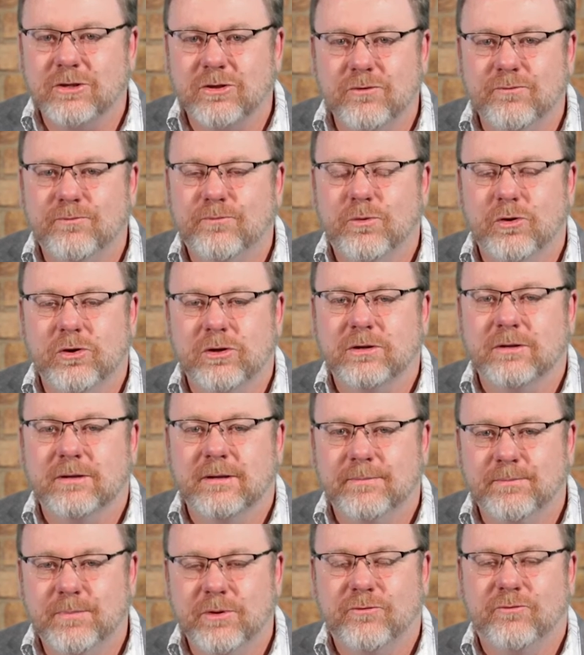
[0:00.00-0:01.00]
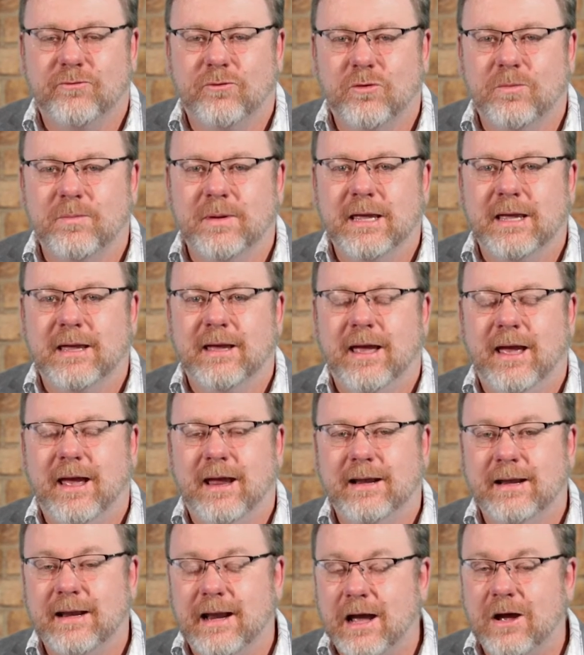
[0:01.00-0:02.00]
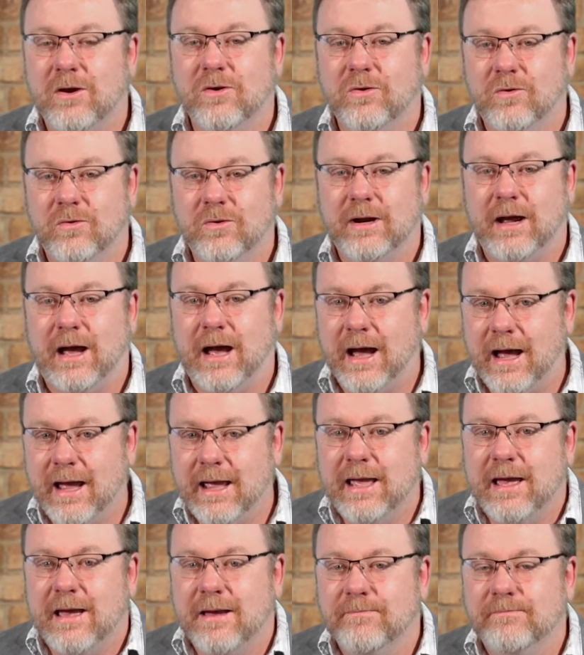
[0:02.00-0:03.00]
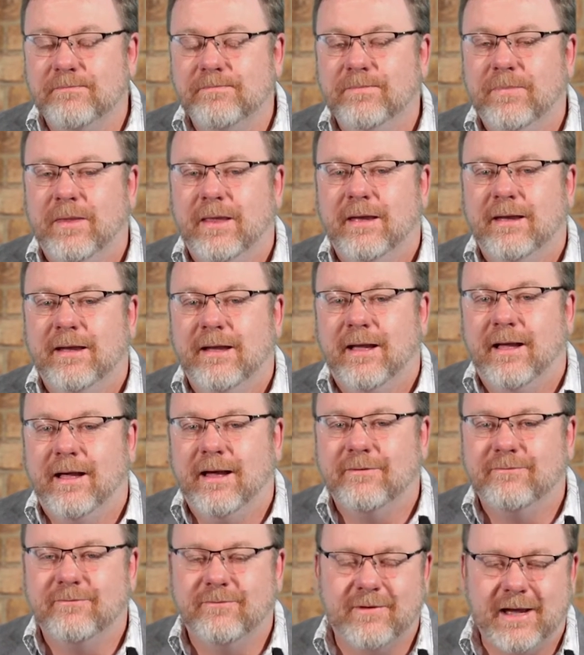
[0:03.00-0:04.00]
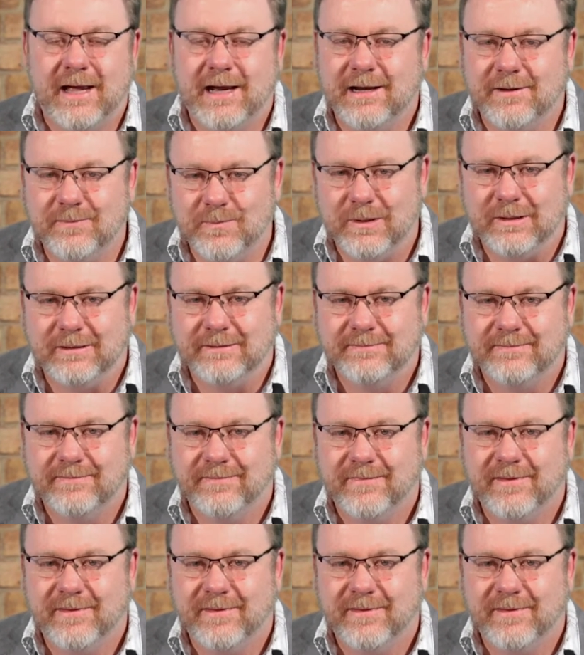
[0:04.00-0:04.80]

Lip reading: that you've put before me? And now, Lord, I am available.